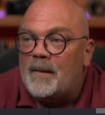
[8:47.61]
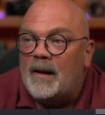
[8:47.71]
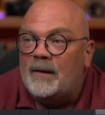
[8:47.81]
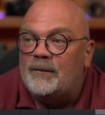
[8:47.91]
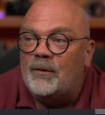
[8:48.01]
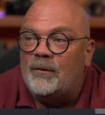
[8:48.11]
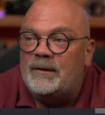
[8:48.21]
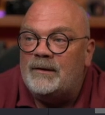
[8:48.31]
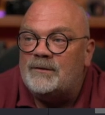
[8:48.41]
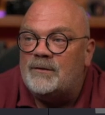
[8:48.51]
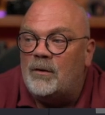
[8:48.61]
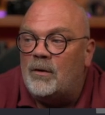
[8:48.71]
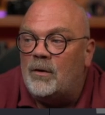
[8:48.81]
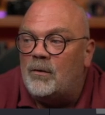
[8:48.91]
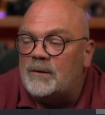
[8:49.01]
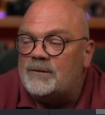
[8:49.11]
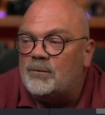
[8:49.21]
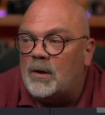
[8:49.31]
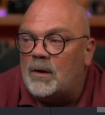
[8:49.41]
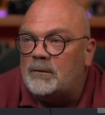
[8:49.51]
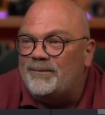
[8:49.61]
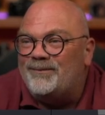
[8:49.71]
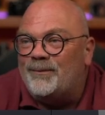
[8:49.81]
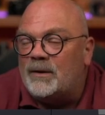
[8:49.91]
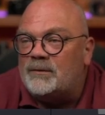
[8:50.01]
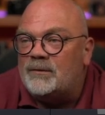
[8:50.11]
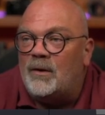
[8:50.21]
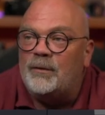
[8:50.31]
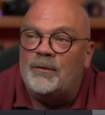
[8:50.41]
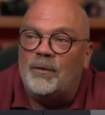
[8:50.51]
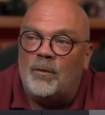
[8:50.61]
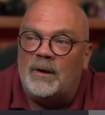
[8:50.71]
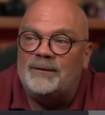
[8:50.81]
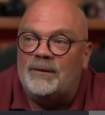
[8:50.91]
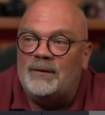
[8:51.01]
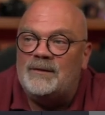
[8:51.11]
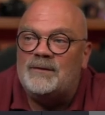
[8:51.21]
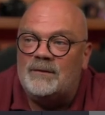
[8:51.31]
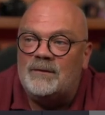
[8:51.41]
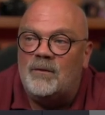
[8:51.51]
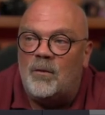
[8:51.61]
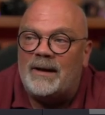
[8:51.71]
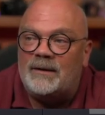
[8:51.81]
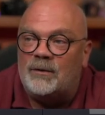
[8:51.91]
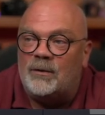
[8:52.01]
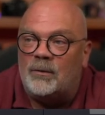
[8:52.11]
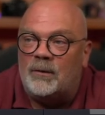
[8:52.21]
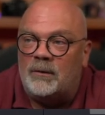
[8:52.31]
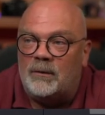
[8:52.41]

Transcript: And the red is the lowest one, but underwater, it's quite normal.